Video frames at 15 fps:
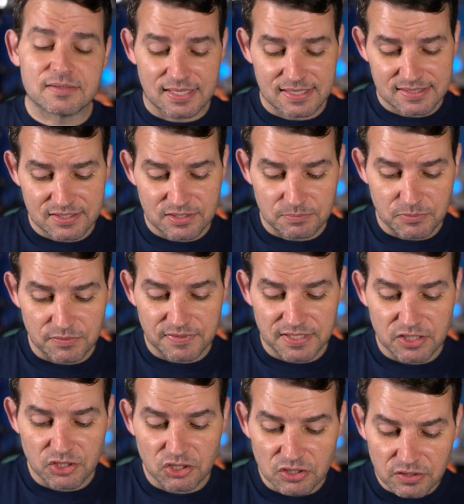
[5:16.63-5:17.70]
And that is the movie
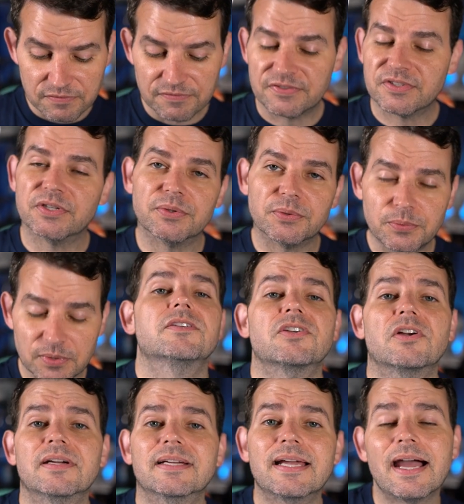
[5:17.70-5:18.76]
Curfew,
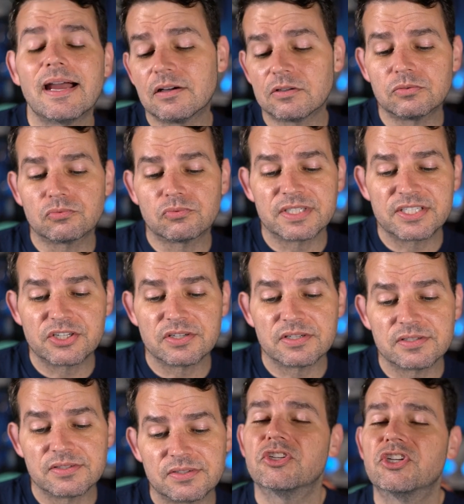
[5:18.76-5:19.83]
starring Kyle
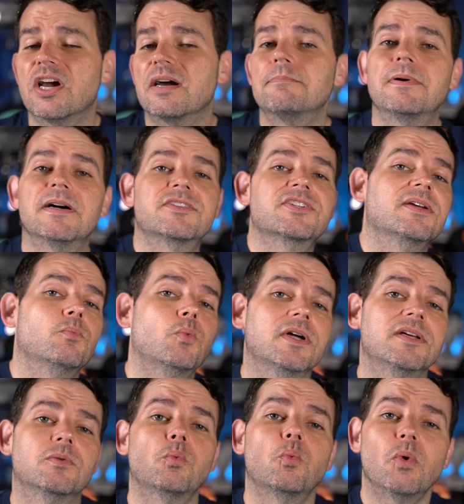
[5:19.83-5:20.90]
Richards, John Putch, and
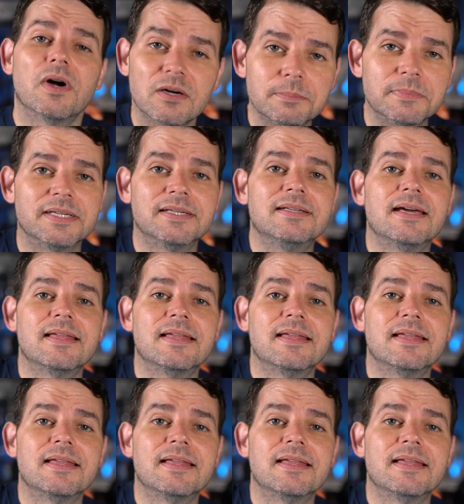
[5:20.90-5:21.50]
Wendell Wellman.